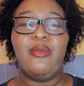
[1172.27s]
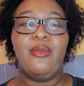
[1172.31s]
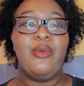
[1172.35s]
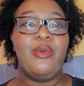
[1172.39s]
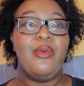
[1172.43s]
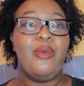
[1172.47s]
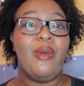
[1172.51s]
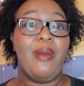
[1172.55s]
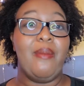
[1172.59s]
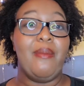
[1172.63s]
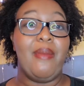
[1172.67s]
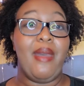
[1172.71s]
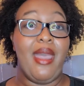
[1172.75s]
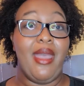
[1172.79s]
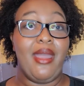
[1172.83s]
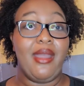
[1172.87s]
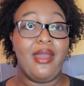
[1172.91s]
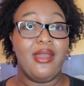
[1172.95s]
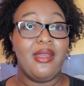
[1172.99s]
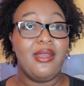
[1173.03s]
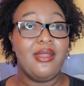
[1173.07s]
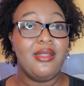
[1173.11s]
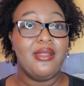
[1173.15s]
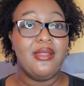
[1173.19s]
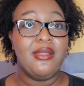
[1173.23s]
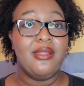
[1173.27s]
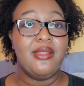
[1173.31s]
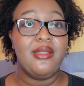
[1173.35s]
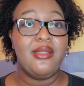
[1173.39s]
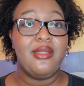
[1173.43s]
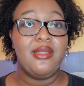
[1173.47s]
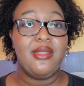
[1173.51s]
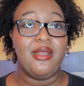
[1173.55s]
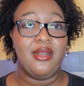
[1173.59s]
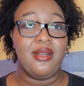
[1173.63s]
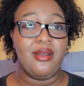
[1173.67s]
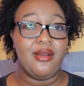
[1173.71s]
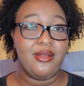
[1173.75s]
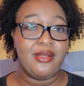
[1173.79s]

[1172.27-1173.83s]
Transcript: we went back to the